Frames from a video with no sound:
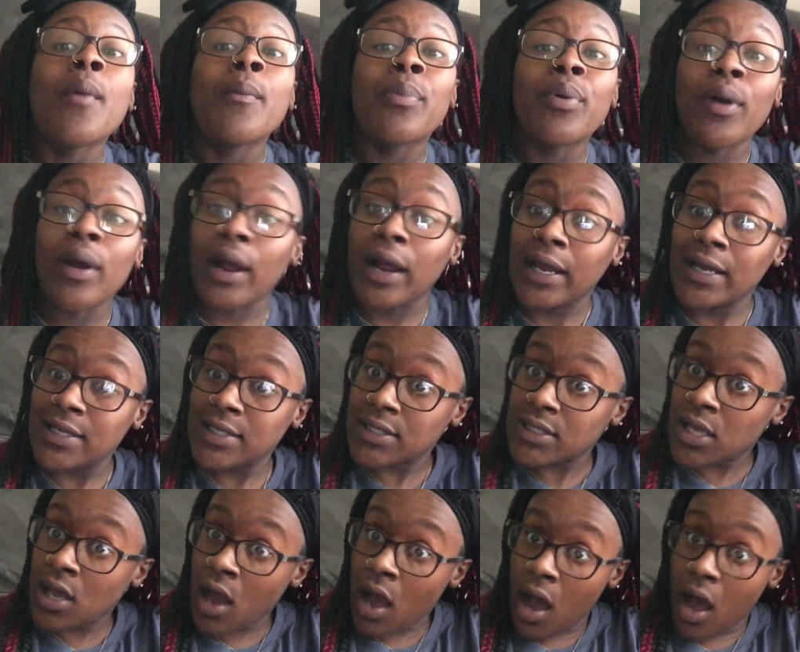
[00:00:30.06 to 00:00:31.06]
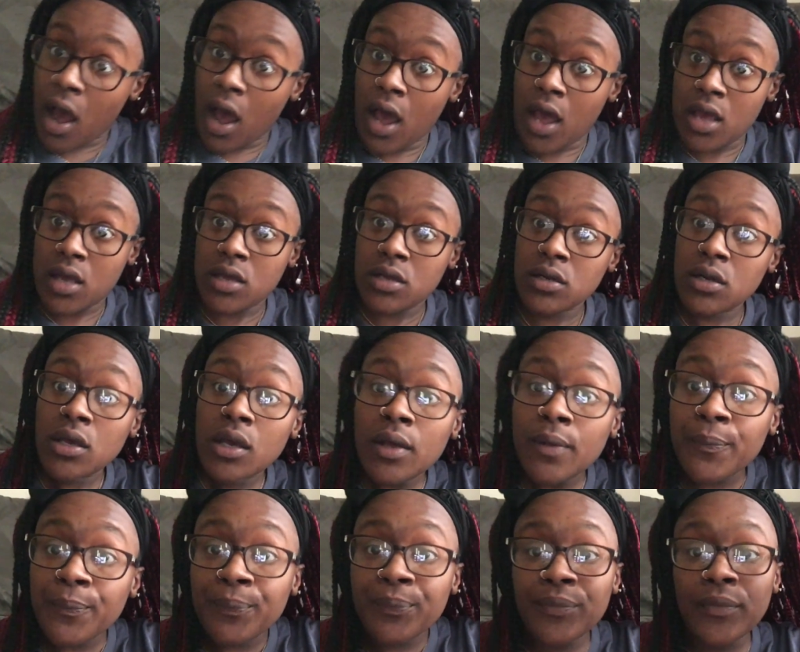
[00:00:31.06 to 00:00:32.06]
Praise God.
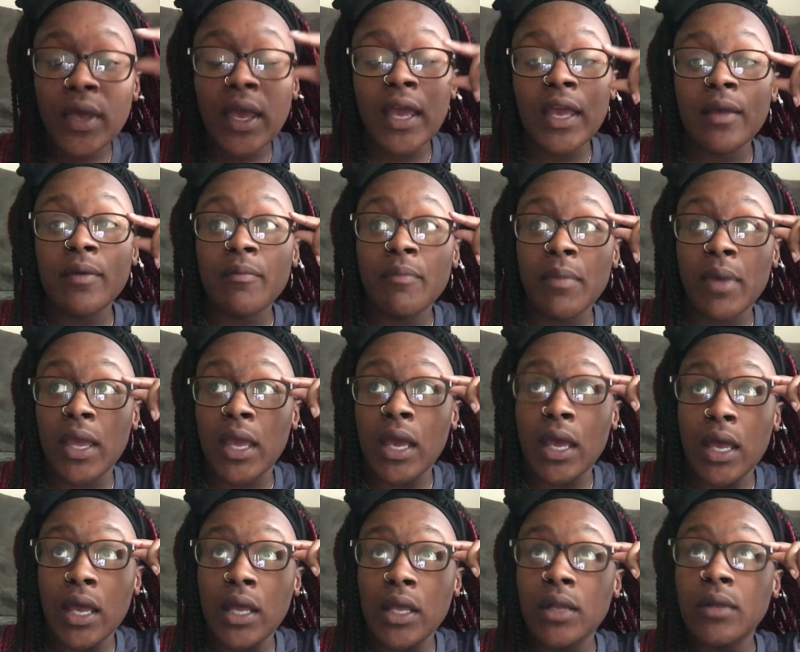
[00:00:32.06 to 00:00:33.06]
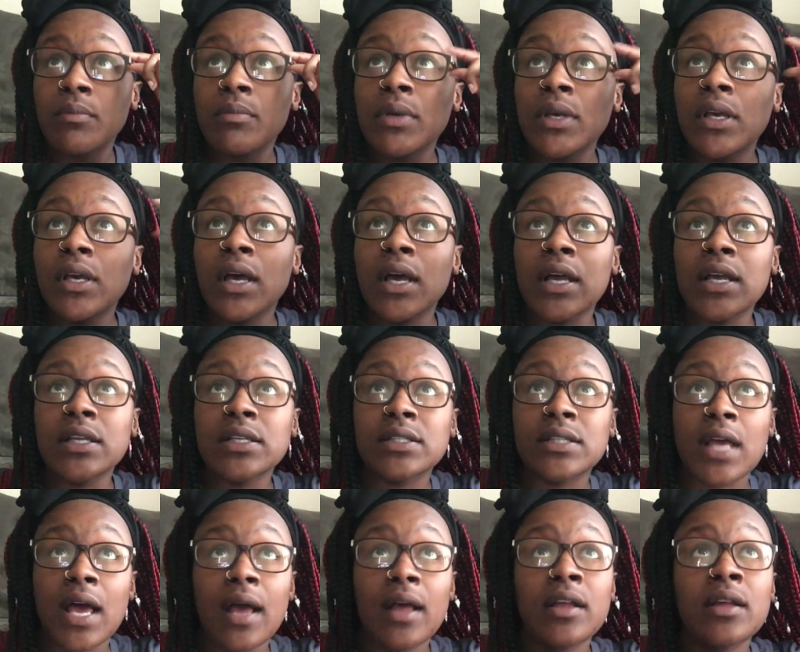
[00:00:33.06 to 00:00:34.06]
Amen. Because
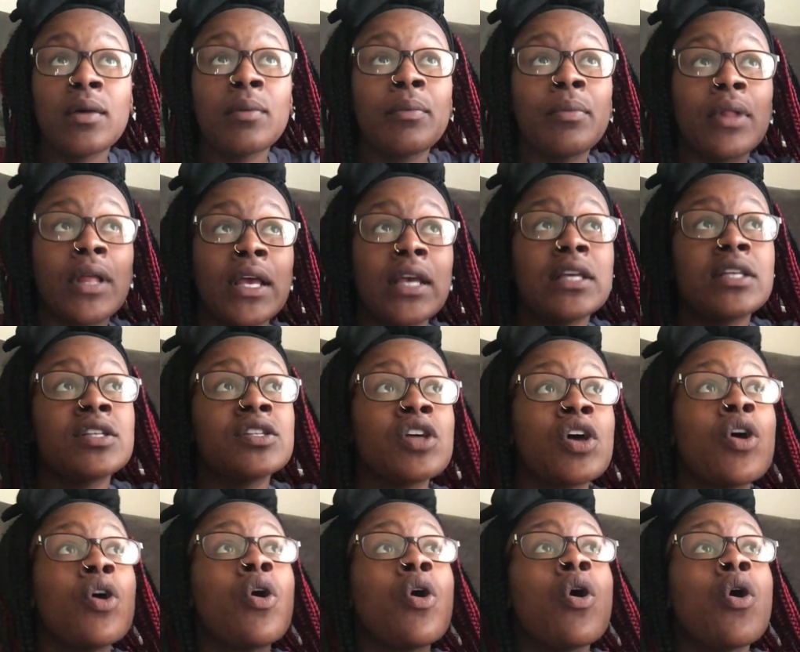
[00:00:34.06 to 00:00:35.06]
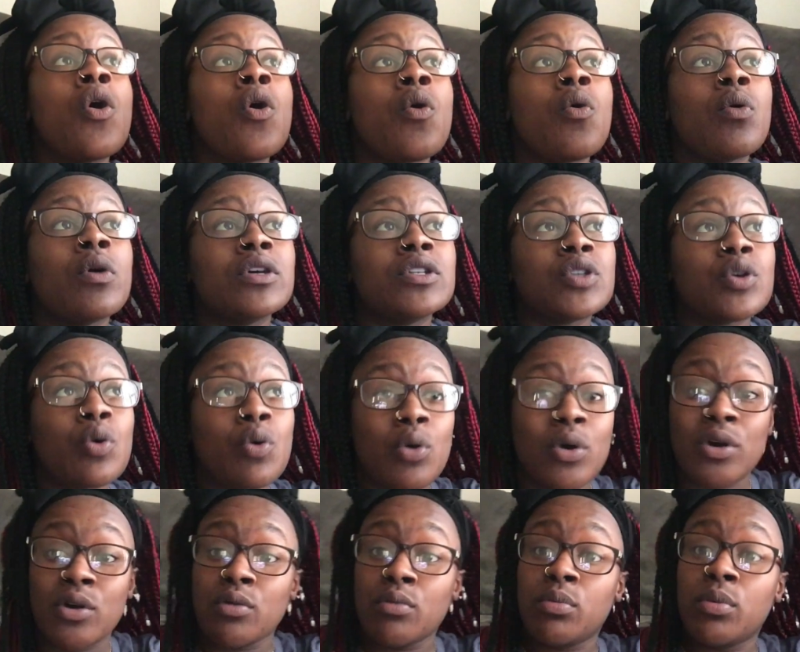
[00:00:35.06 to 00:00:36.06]
that place was
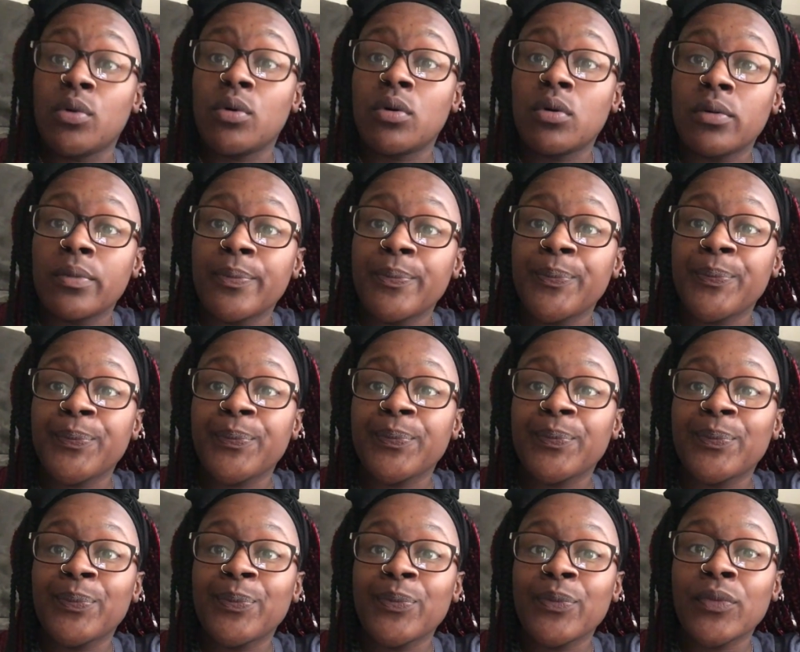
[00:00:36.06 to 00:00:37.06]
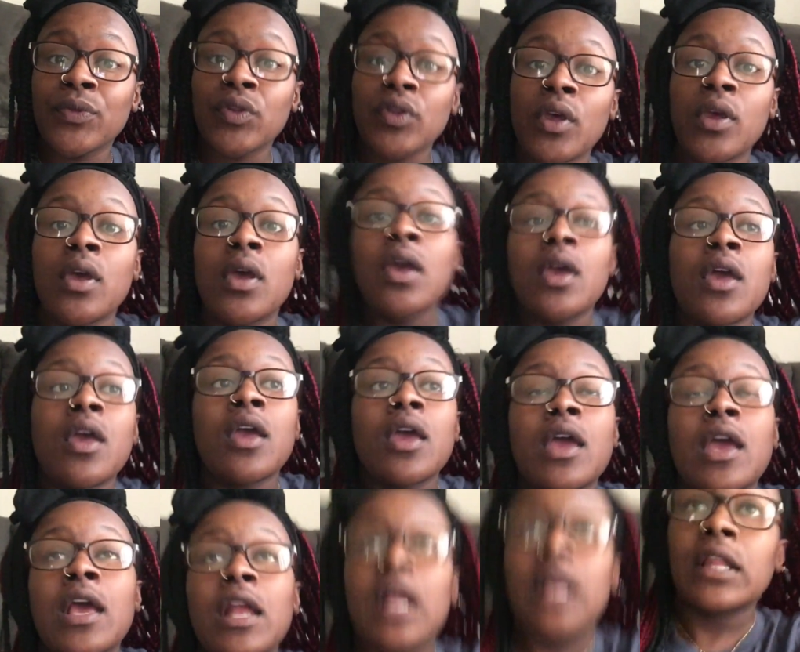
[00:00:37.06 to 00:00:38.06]
horrible.
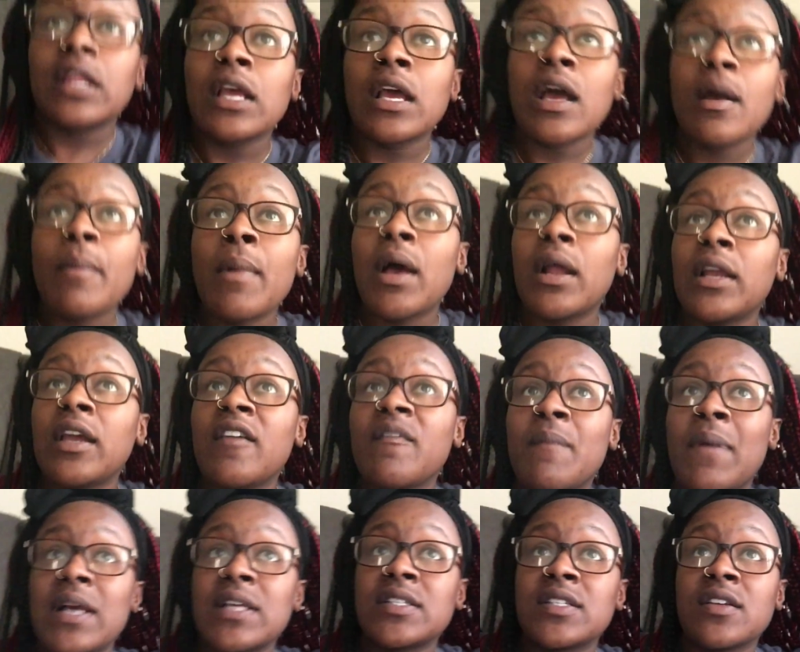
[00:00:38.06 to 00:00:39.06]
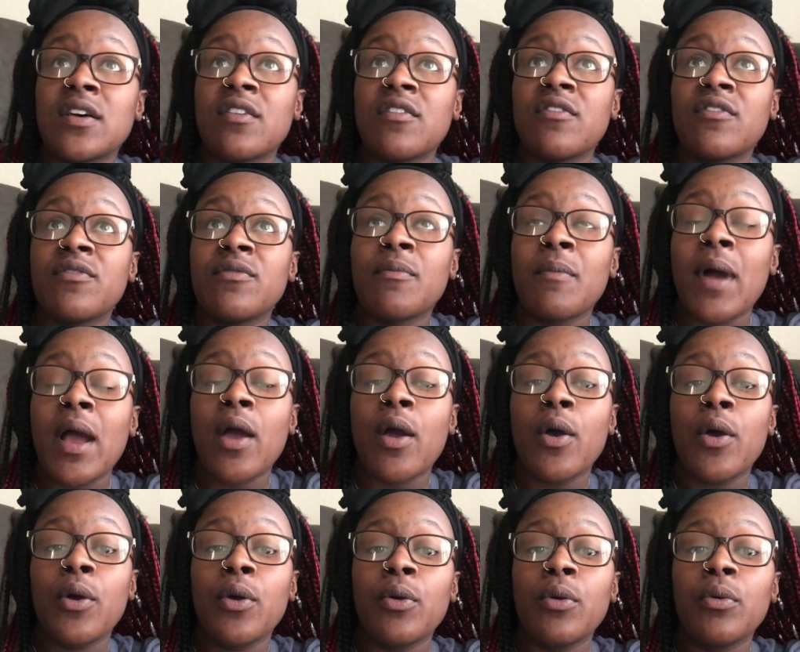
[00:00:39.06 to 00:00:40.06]
And I think I'm about to give myself my
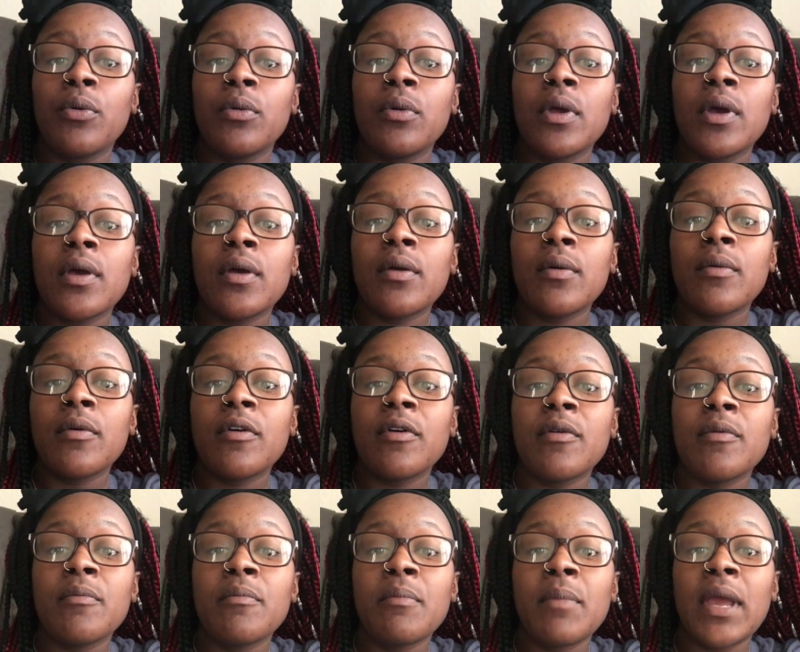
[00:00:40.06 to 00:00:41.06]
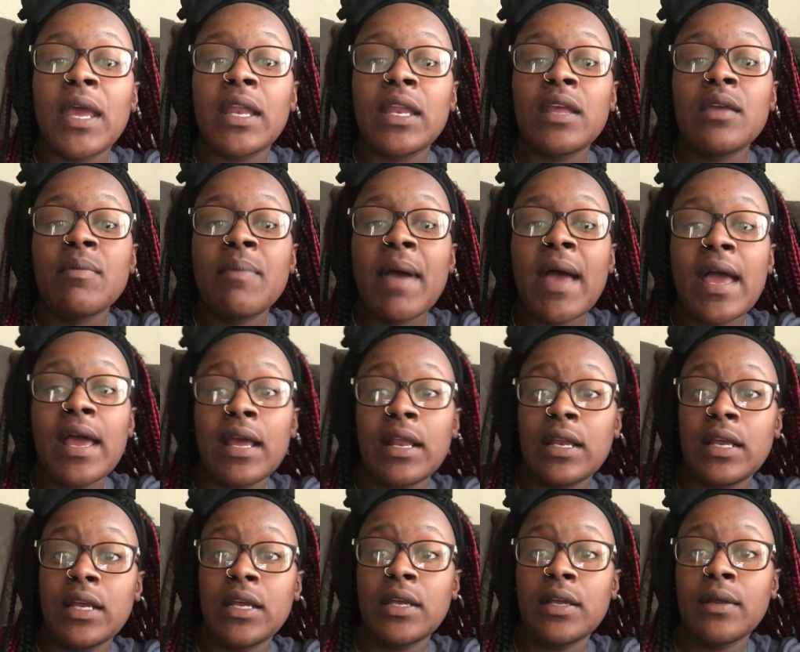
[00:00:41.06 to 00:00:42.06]
own mini
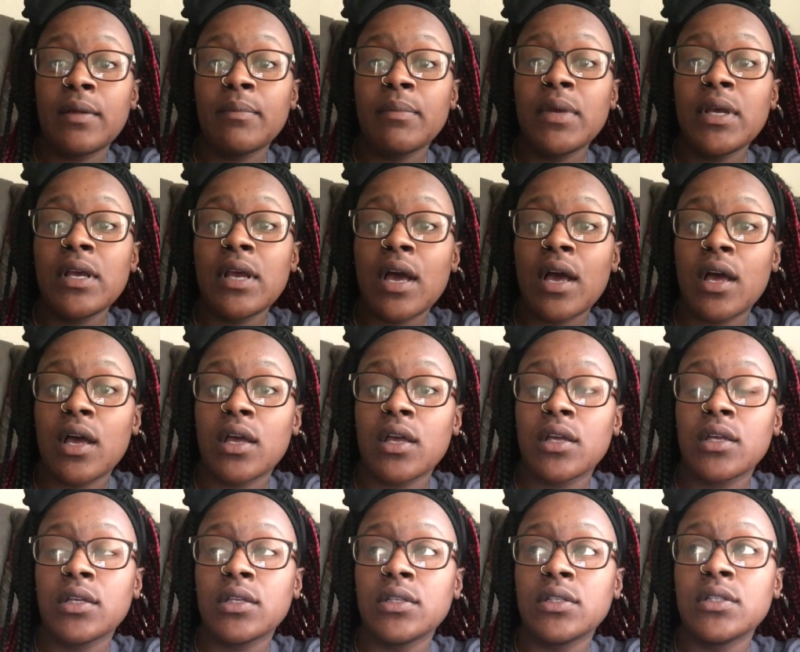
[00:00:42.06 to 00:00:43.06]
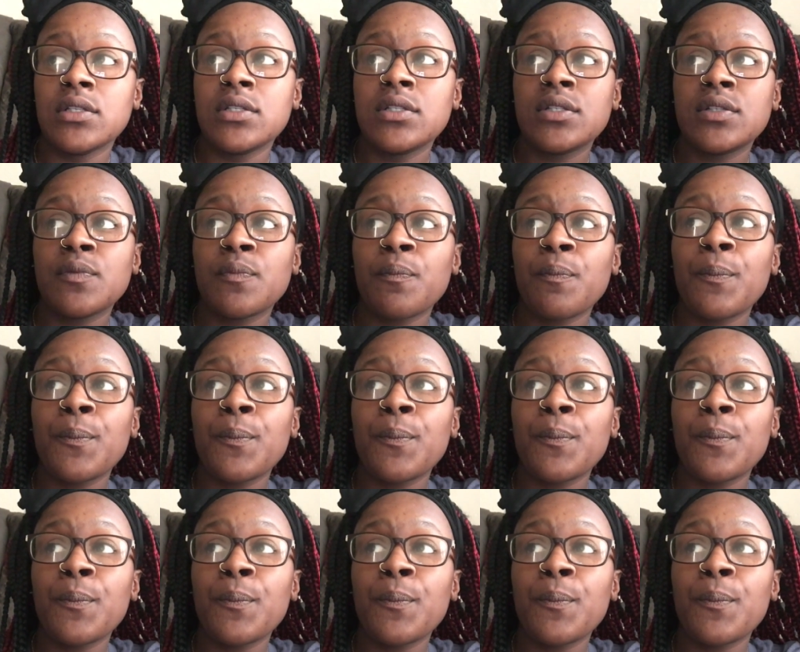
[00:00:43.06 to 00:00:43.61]
petty because